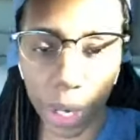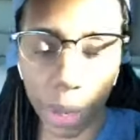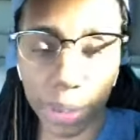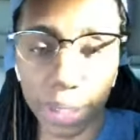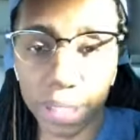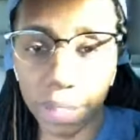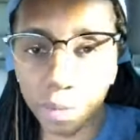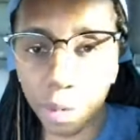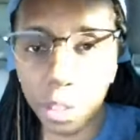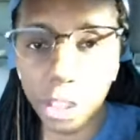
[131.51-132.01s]
I
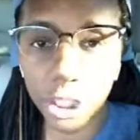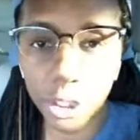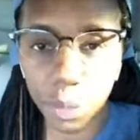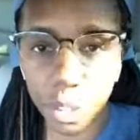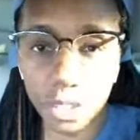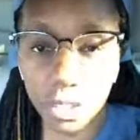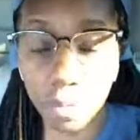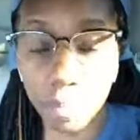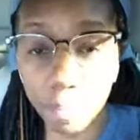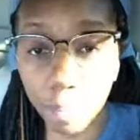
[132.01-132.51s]
was living on the
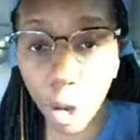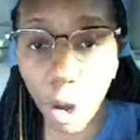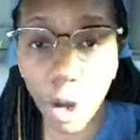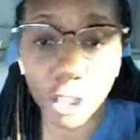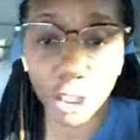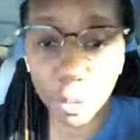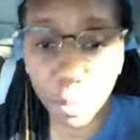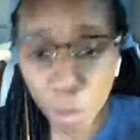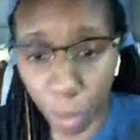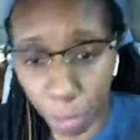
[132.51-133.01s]
streets of
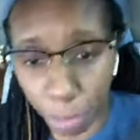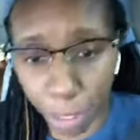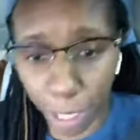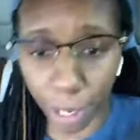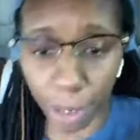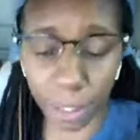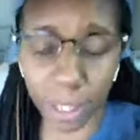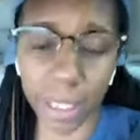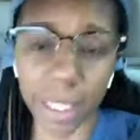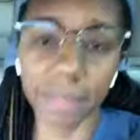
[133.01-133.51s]
Baltimore,
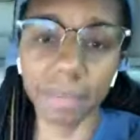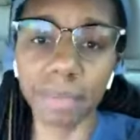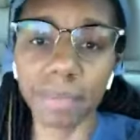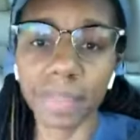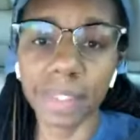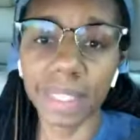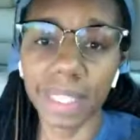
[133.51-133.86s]
Maryland,